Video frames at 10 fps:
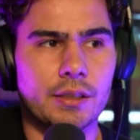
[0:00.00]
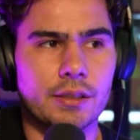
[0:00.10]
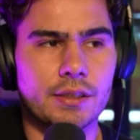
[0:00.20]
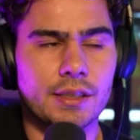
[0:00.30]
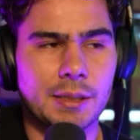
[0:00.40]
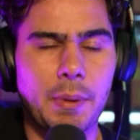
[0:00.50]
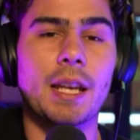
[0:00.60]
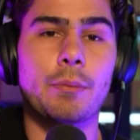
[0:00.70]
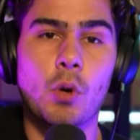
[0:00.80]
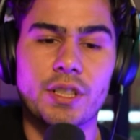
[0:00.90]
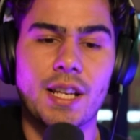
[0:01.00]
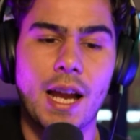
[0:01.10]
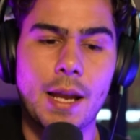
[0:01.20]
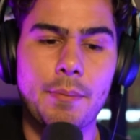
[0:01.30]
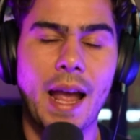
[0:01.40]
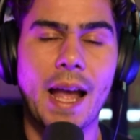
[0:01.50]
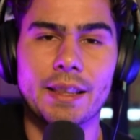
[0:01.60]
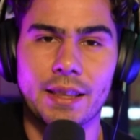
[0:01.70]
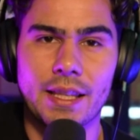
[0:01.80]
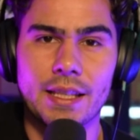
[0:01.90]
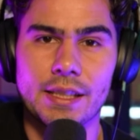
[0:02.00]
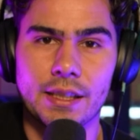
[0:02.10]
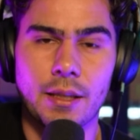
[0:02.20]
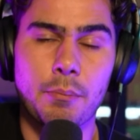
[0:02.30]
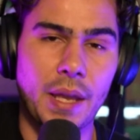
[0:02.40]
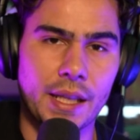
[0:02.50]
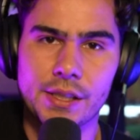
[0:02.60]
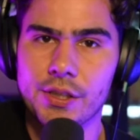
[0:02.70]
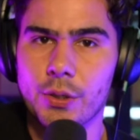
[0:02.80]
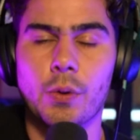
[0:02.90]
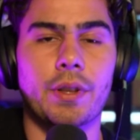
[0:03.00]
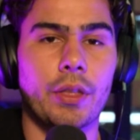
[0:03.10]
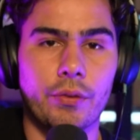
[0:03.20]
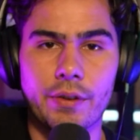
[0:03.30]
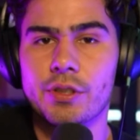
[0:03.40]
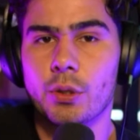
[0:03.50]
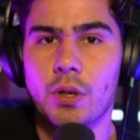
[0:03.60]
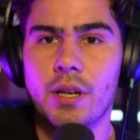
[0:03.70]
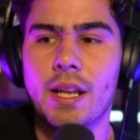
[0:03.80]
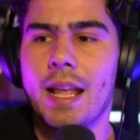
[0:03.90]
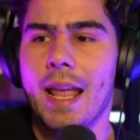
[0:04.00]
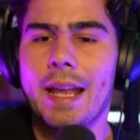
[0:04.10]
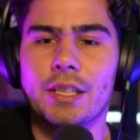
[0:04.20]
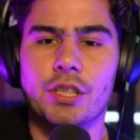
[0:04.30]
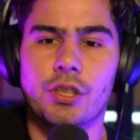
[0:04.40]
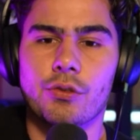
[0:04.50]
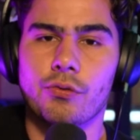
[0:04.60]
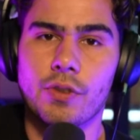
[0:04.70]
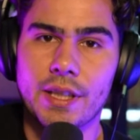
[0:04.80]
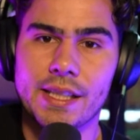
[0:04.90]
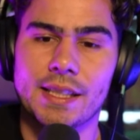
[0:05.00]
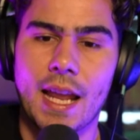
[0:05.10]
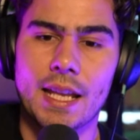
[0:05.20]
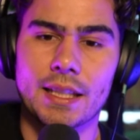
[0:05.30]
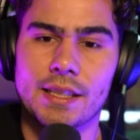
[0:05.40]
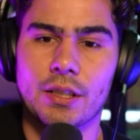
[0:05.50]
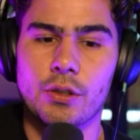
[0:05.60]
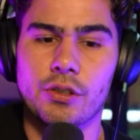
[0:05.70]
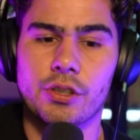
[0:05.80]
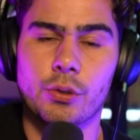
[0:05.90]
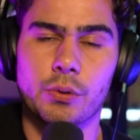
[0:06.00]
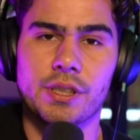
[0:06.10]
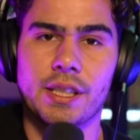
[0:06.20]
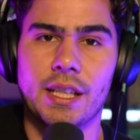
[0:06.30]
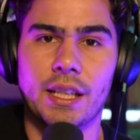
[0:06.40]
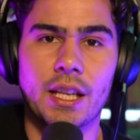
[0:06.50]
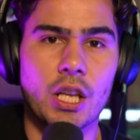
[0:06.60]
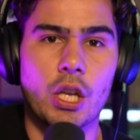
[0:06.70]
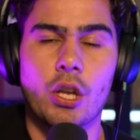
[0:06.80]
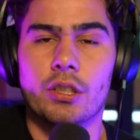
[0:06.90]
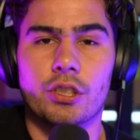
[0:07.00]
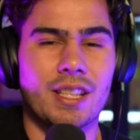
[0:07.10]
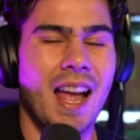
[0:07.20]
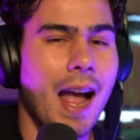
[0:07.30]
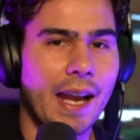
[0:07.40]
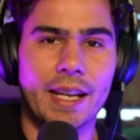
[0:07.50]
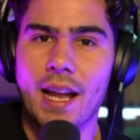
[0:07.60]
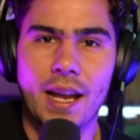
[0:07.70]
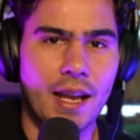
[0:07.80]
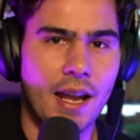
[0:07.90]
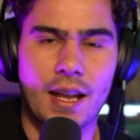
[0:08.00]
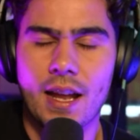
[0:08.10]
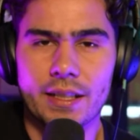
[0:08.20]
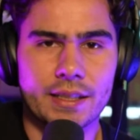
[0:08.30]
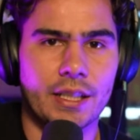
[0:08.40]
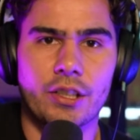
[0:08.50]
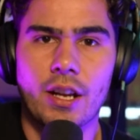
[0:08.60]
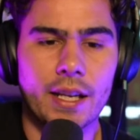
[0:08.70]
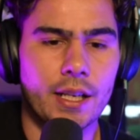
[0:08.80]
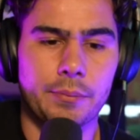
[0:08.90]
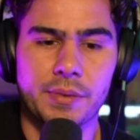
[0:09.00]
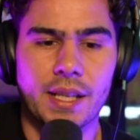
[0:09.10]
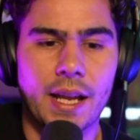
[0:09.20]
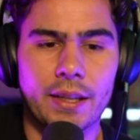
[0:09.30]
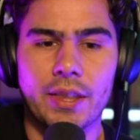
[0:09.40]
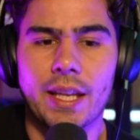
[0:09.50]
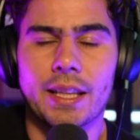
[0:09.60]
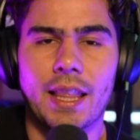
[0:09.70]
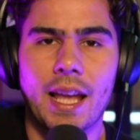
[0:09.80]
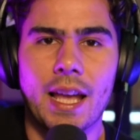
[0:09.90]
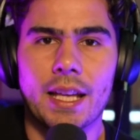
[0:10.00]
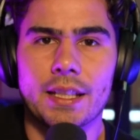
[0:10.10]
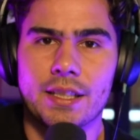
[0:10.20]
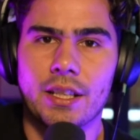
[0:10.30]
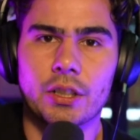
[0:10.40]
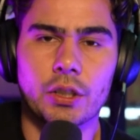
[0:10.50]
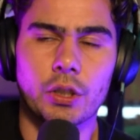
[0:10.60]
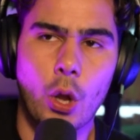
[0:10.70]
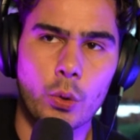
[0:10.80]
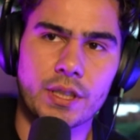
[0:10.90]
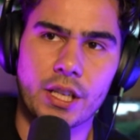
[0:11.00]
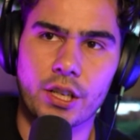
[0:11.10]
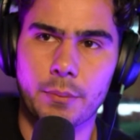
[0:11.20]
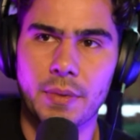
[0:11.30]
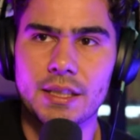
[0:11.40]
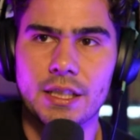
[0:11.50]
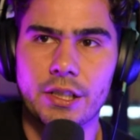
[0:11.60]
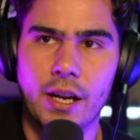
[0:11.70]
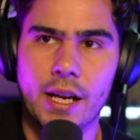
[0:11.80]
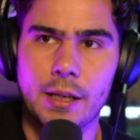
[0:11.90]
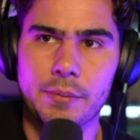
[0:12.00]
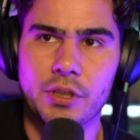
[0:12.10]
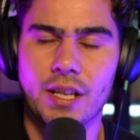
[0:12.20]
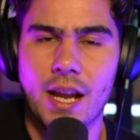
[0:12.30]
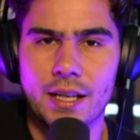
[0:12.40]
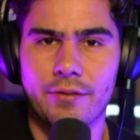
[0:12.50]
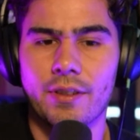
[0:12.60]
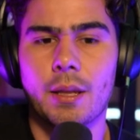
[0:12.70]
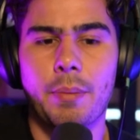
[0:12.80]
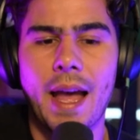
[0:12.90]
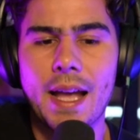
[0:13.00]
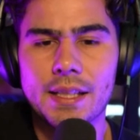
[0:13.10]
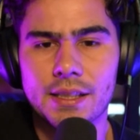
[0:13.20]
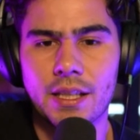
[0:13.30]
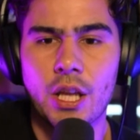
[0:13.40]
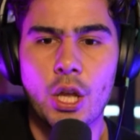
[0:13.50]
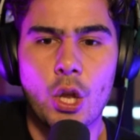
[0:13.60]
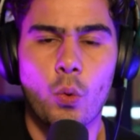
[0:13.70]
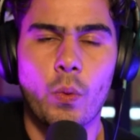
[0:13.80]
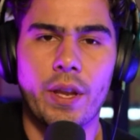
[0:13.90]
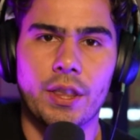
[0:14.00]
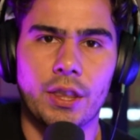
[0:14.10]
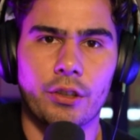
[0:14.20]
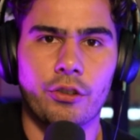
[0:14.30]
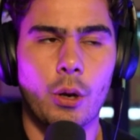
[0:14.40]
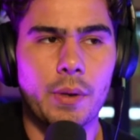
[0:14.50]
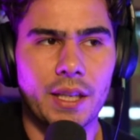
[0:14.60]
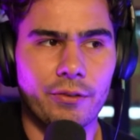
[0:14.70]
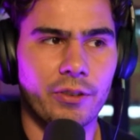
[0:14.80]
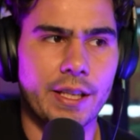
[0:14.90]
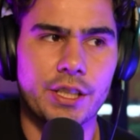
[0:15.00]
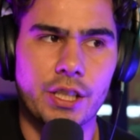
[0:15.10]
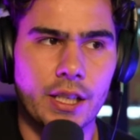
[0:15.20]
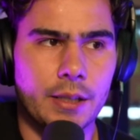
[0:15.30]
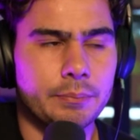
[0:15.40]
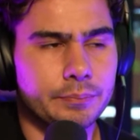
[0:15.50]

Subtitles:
spending more time at the bins or the thrift store and just really staying until you're sourcing just high tier items. I think that low tier to mid tier items are kind of in the past. With growing inflation,